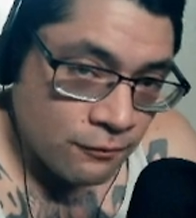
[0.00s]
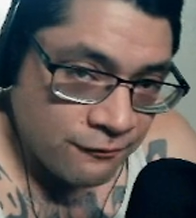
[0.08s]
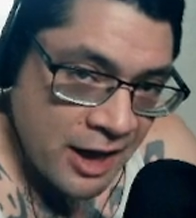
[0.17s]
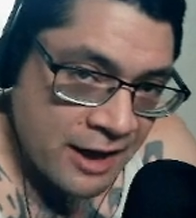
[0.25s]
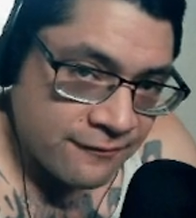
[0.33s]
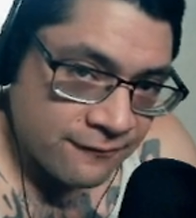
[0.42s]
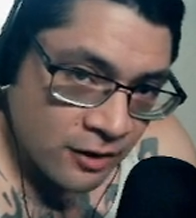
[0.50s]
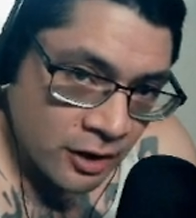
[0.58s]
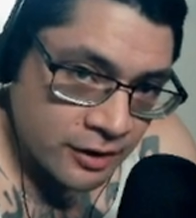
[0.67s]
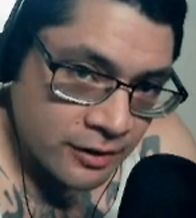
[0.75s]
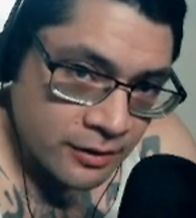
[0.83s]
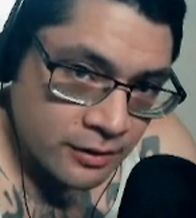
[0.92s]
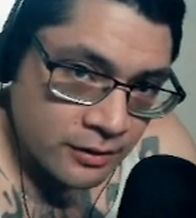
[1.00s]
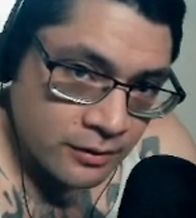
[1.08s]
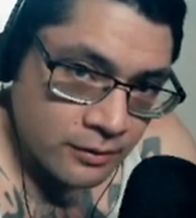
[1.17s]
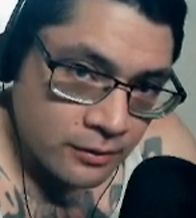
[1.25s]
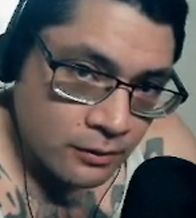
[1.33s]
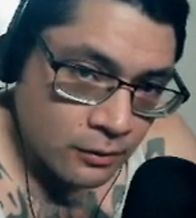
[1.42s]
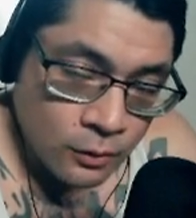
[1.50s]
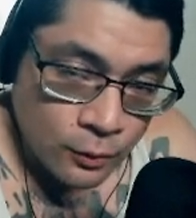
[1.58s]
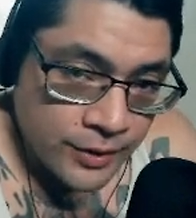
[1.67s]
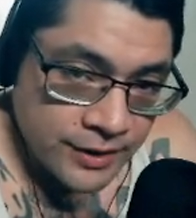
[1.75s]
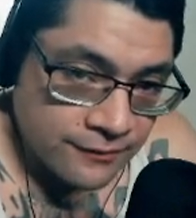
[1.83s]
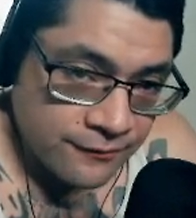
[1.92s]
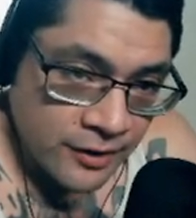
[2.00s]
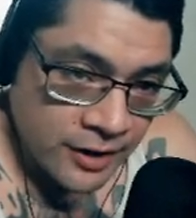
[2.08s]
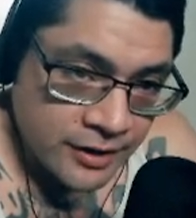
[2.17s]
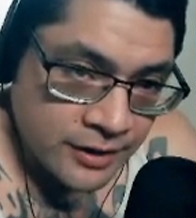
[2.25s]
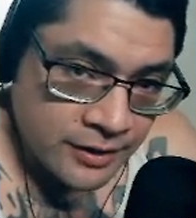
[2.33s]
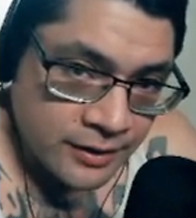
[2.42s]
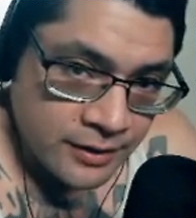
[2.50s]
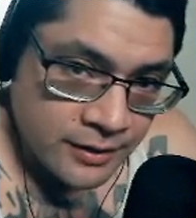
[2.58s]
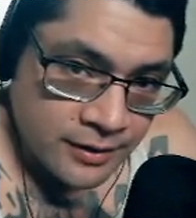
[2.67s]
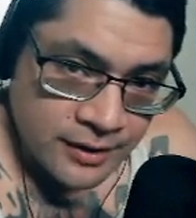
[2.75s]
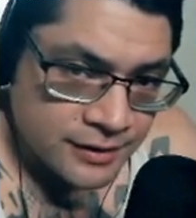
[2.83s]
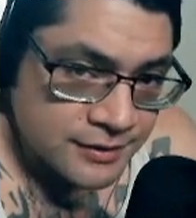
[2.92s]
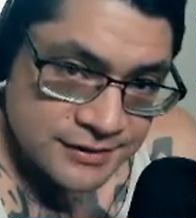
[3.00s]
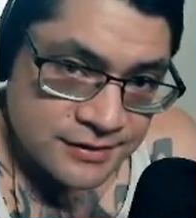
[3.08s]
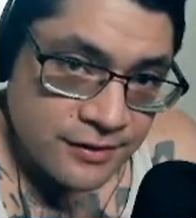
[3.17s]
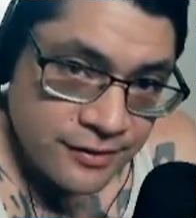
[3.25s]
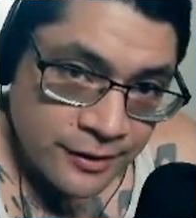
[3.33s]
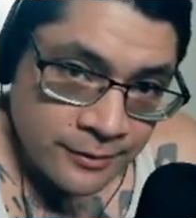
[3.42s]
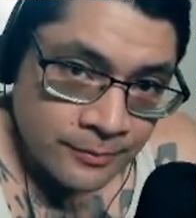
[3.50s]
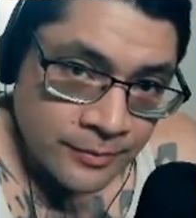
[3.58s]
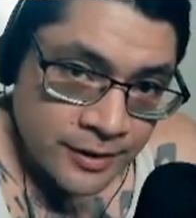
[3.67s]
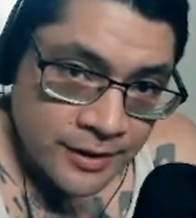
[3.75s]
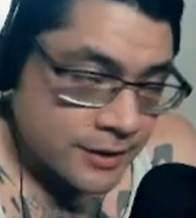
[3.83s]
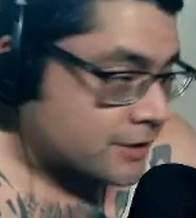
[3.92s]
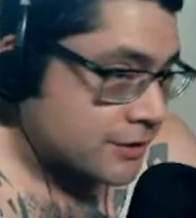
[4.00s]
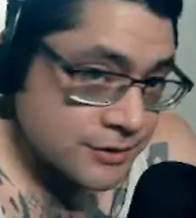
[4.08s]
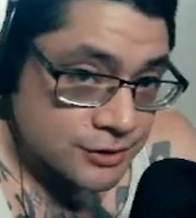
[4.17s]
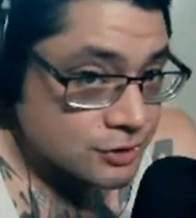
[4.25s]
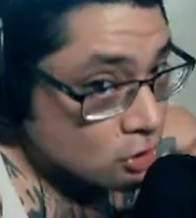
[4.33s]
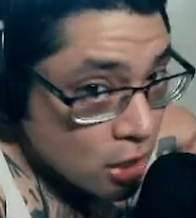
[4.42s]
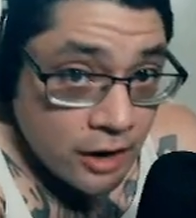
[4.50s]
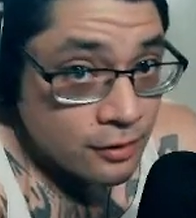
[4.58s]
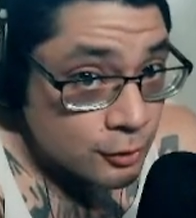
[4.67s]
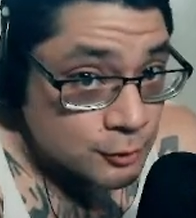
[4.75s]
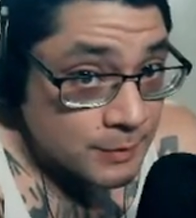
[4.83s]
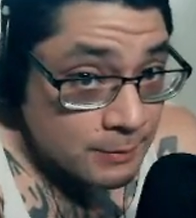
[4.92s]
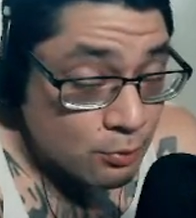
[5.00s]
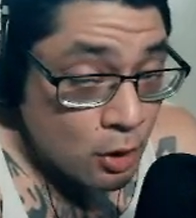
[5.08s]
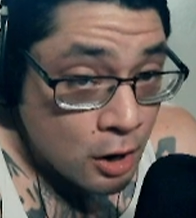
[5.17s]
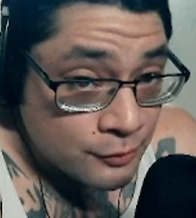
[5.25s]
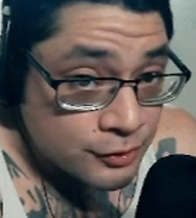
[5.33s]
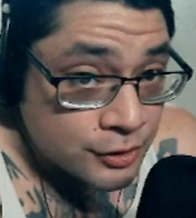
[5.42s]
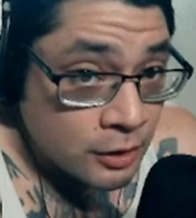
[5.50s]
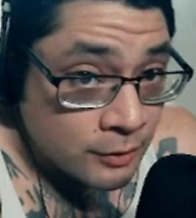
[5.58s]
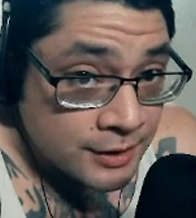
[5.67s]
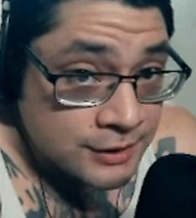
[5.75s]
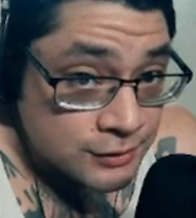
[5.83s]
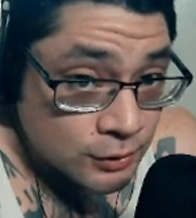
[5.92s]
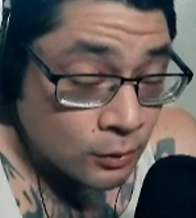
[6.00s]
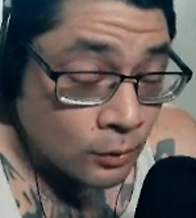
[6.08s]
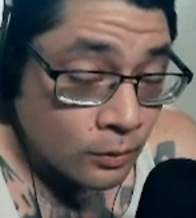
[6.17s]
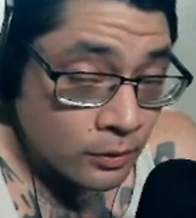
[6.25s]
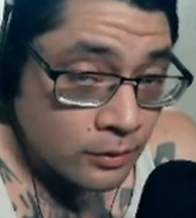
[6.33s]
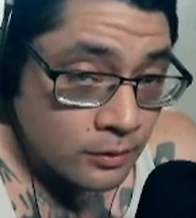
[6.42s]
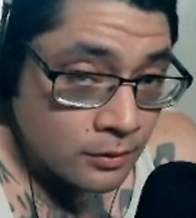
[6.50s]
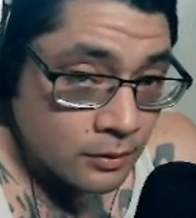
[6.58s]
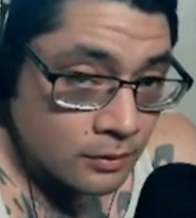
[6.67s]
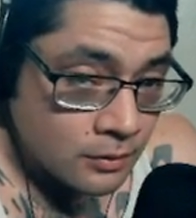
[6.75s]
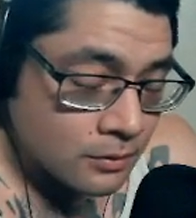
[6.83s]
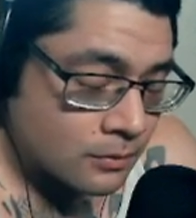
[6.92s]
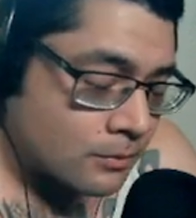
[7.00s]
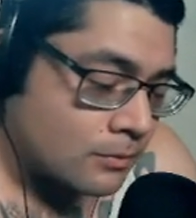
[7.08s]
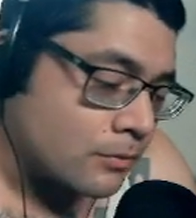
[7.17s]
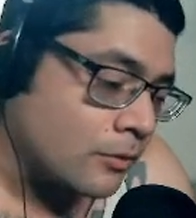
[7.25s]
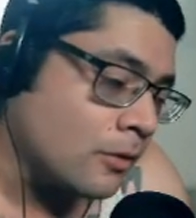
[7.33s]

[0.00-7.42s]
fat fuck or weak fuck, and listen to them. Because there's a lot of those people out there already, too. You